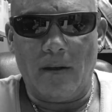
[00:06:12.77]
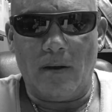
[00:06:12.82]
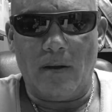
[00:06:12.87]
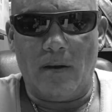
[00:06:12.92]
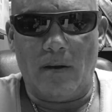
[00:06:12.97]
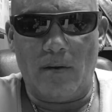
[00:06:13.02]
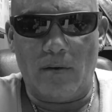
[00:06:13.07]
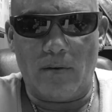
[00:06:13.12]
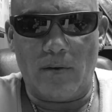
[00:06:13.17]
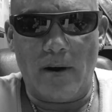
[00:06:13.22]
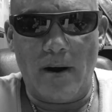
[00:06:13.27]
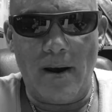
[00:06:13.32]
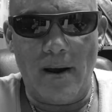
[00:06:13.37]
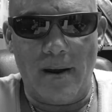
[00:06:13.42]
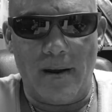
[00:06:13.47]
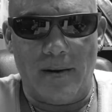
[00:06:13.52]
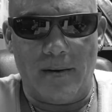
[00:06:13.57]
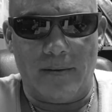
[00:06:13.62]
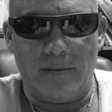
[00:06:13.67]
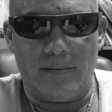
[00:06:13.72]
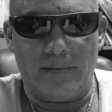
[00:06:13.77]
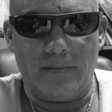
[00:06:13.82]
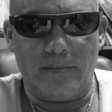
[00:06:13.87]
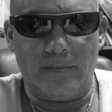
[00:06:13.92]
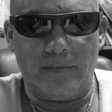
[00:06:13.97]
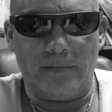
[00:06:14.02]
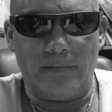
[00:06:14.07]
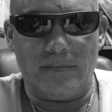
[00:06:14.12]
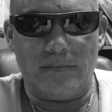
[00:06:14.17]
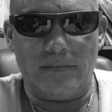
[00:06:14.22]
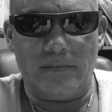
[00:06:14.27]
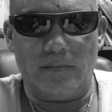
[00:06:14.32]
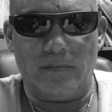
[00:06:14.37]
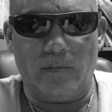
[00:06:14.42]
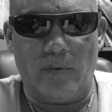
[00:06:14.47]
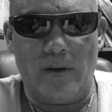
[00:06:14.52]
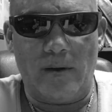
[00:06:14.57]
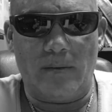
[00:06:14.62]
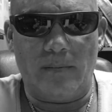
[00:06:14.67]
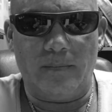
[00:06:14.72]
All right.
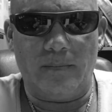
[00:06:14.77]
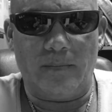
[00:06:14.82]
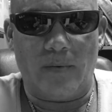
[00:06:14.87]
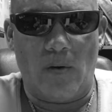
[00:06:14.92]
Well,